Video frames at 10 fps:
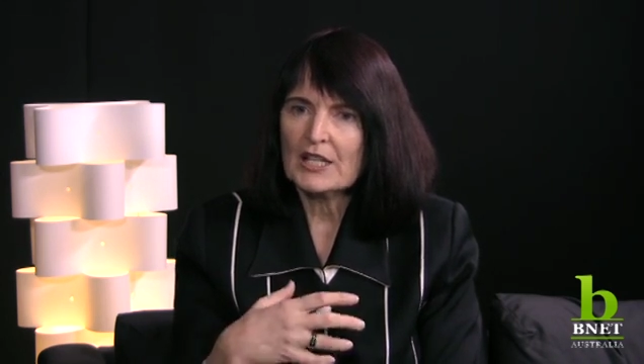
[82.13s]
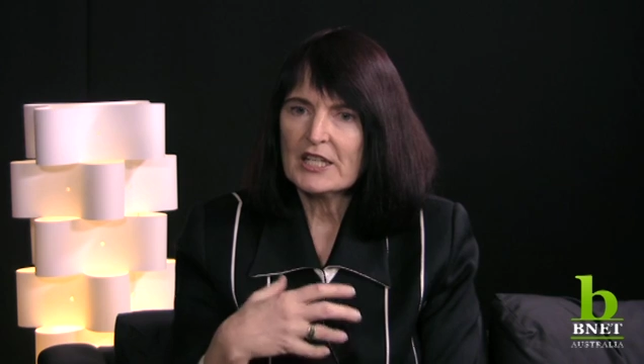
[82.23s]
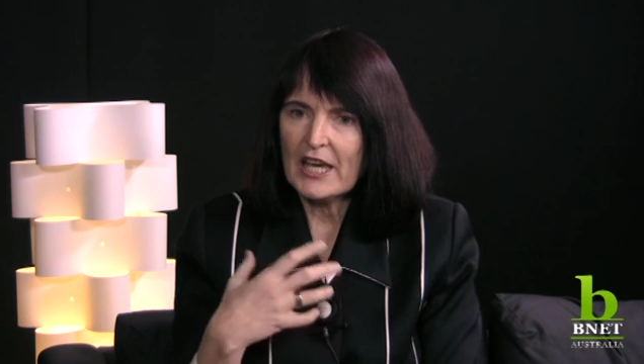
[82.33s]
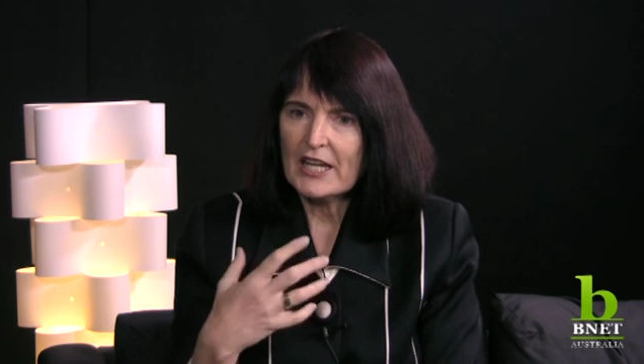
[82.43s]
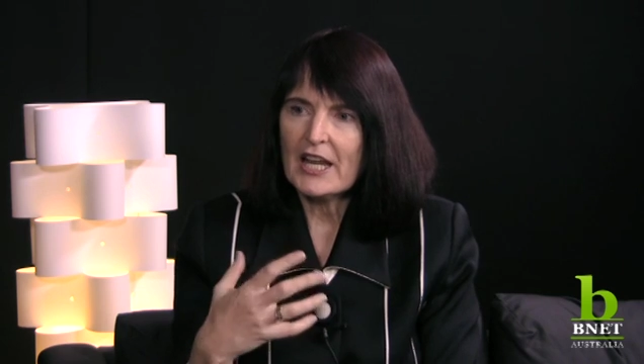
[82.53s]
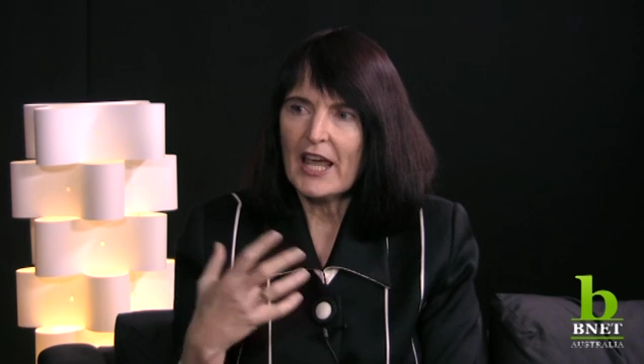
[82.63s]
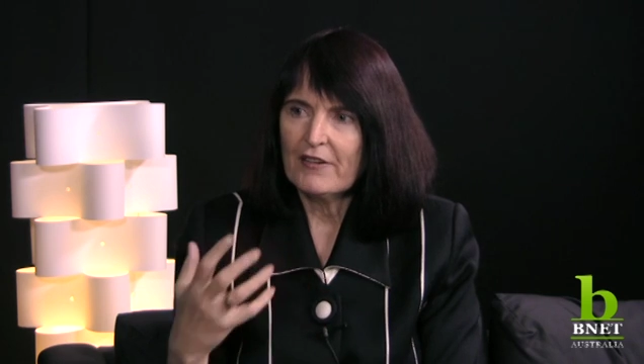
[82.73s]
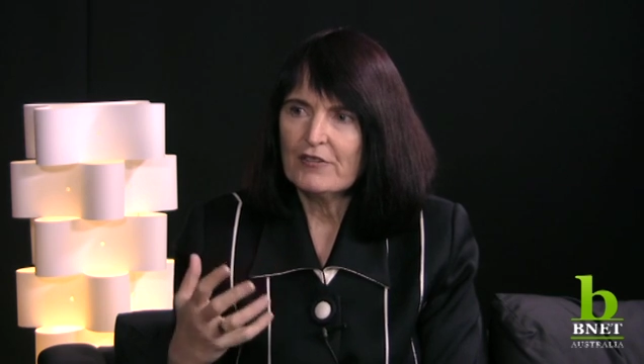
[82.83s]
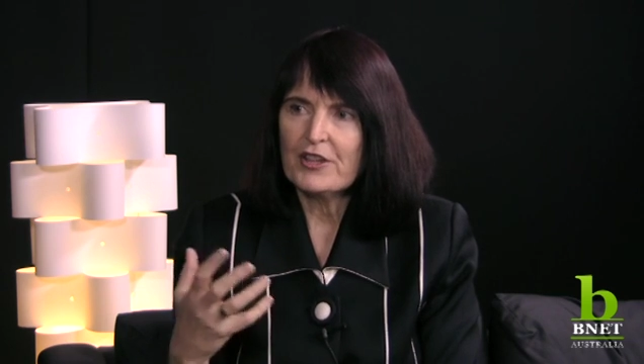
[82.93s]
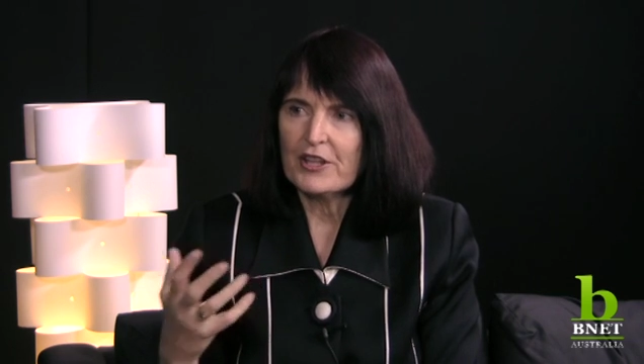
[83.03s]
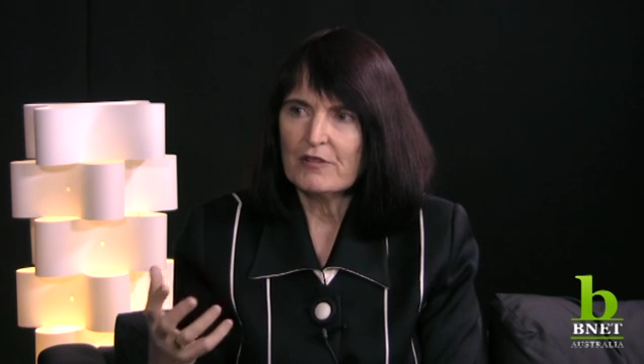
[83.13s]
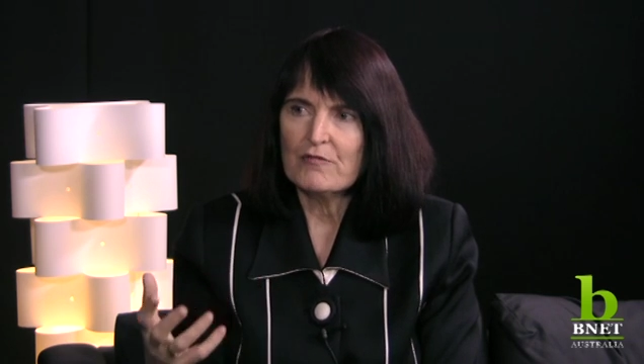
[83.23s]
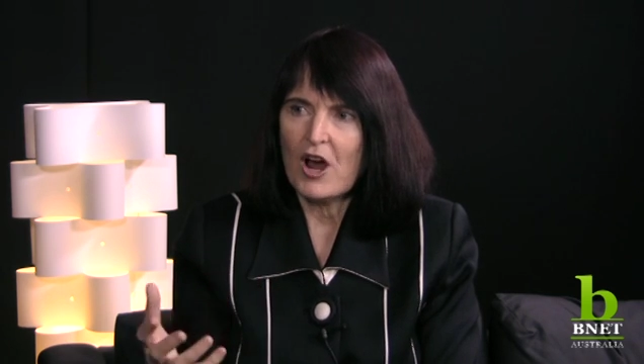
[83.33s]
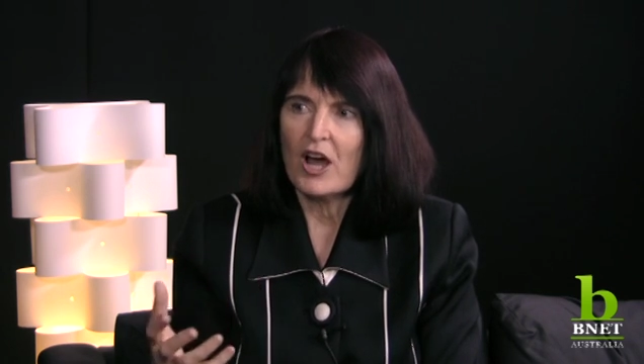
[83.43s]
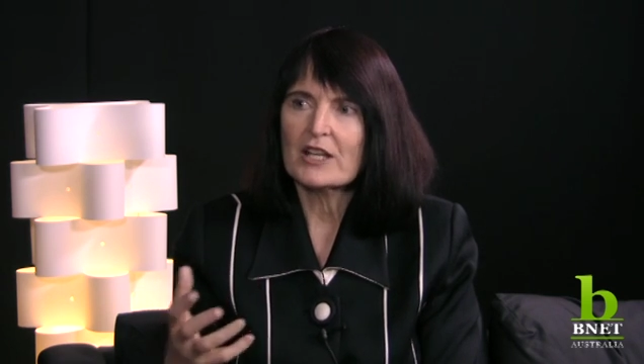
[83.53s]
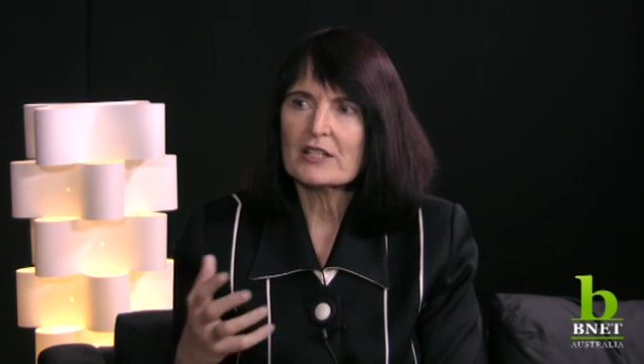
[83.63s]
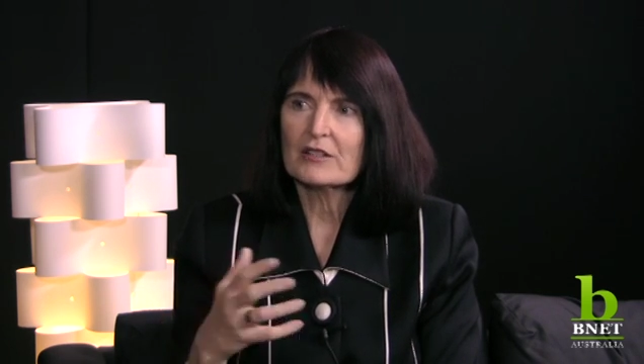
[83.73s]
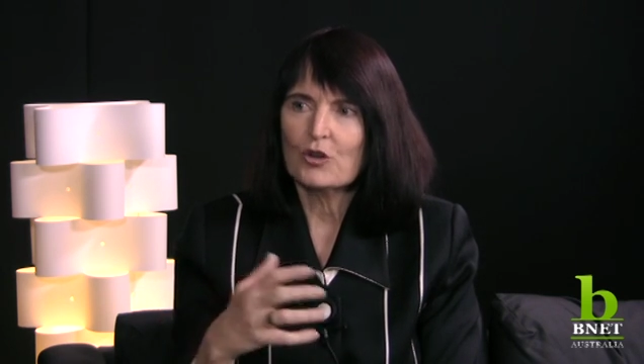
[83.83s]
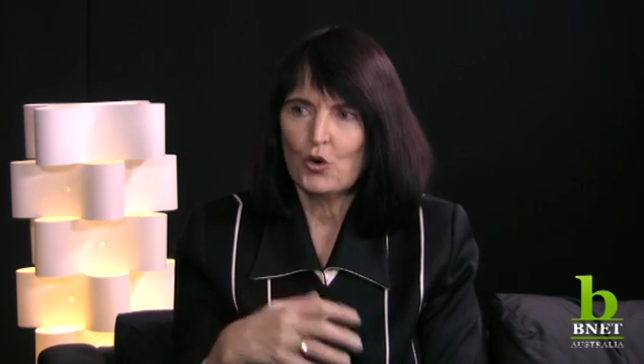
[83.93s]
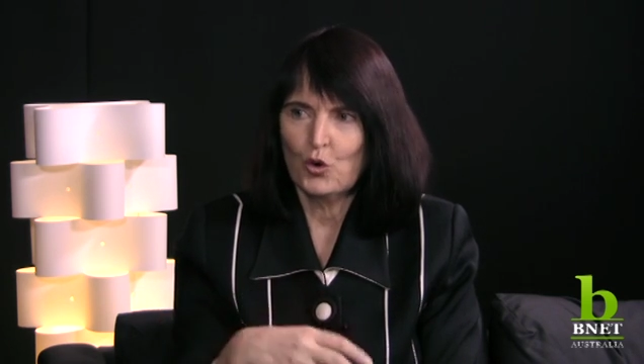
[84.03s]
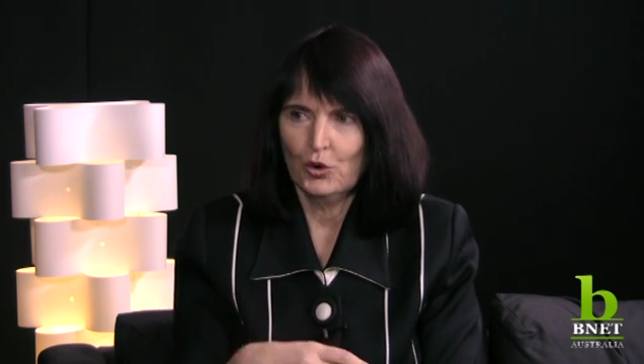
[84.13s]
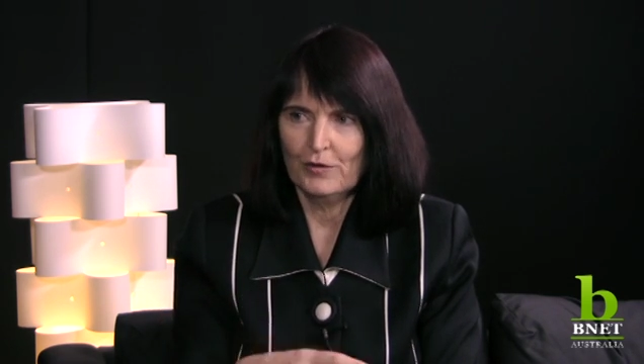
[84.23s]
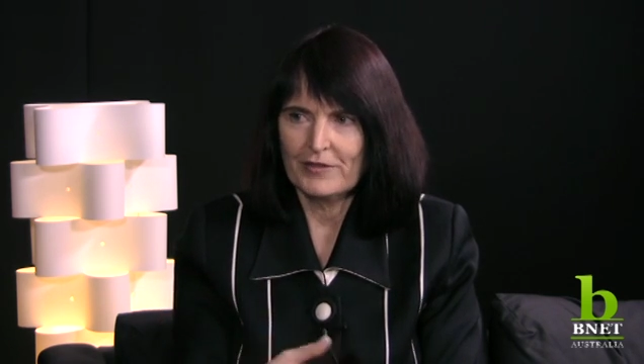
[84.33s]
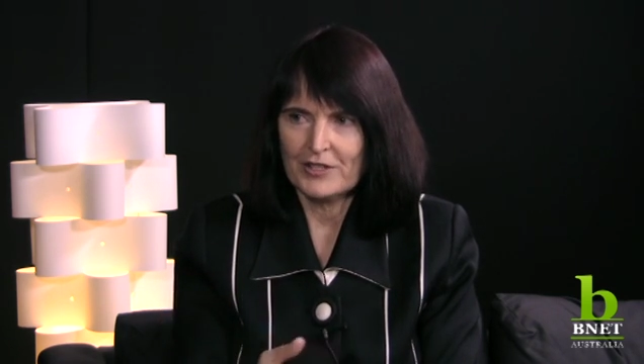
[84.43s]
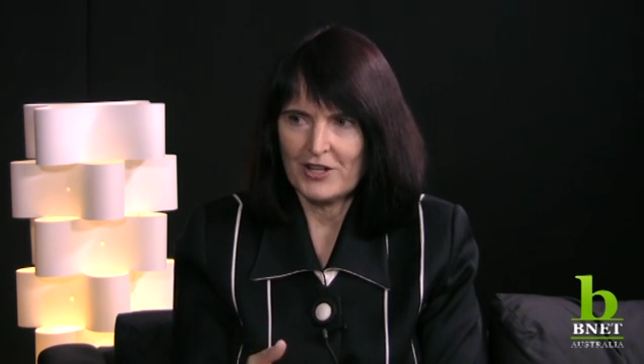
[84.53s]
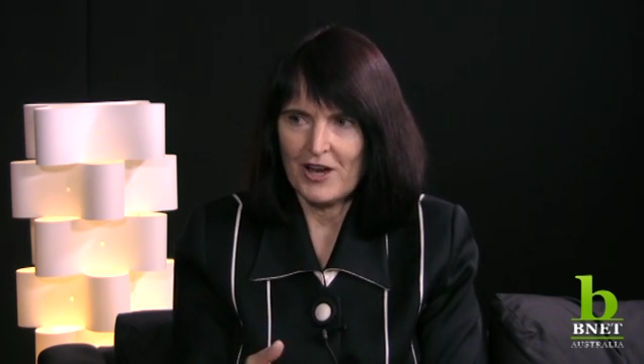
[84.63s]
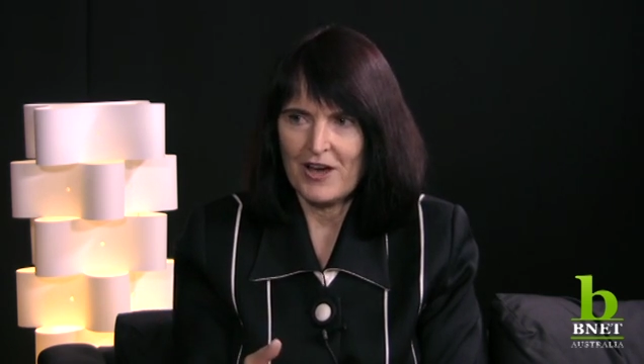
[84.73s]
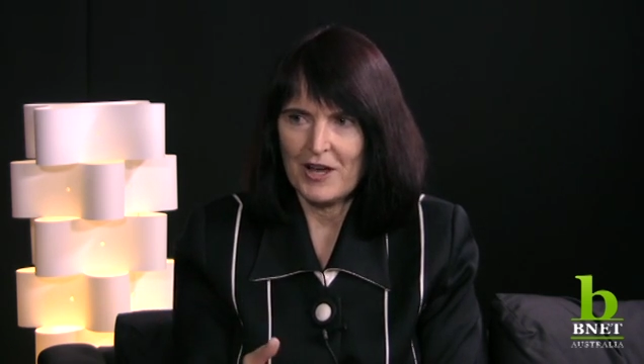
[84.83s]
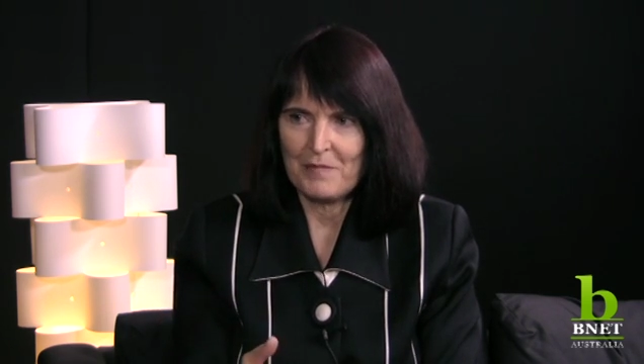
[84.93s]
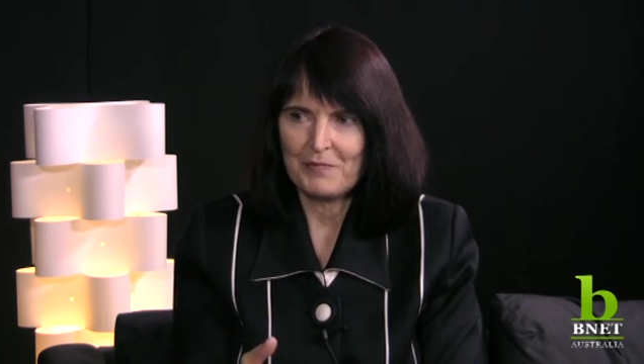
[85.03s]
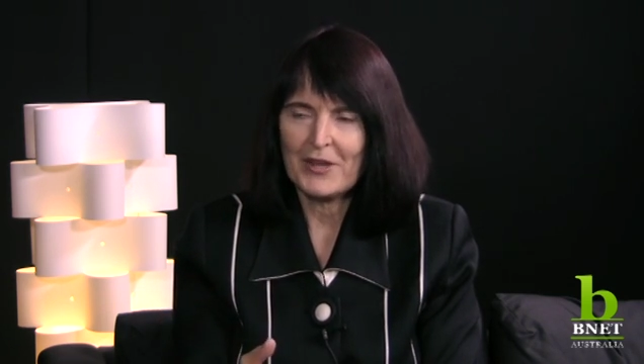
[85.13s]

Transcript: get everything right all of the time.